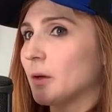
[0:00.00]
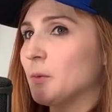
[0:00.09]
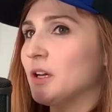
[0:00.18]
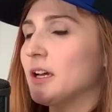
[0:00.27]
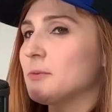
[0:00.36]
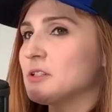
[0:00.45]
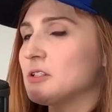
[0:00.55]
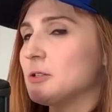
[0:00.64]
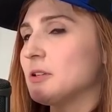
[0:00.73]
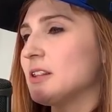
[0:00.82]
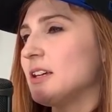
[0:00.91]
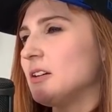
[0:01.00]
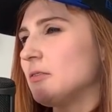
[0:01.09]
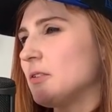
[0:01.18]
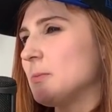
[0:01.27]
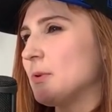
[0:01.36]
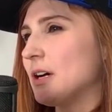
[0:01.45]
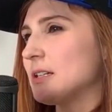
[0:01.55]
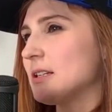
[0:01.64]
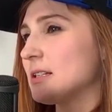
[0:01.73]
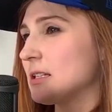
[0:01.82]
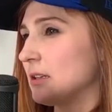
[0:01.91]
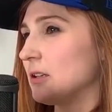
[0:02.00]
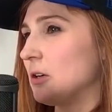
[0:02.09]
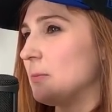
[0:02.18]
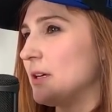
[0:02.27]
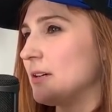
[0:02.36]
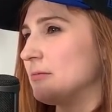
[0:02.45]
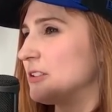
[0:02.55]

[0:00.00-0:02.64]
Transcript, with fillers: when I was doing the interview process a little bit,